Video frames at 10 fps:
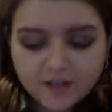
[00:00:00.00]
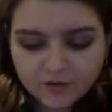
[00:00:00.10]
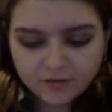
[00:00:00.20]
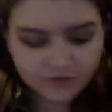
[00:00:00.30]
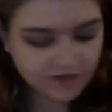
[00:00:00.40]

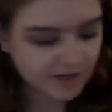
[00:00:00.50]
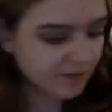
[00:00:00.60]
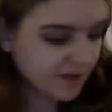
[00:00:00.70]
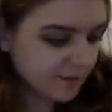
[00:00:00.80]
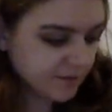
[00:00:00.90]

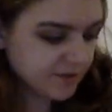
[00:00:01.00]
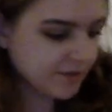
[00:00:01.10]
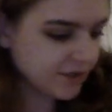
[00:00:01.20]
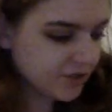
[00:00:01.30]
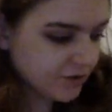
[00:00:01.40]
sandpaper to make
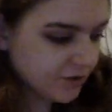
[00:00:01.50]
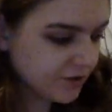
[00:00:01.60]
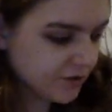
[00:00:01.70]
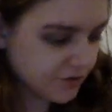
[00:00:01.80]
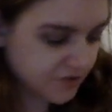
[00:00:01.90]
sure that it
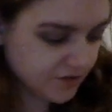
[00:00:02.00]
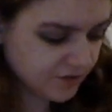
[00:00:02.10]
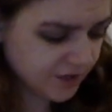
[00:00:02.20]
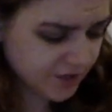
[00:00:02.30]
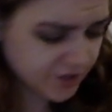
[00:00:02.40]
all sits
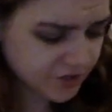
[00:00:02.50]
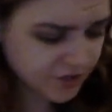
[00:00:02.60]
flush.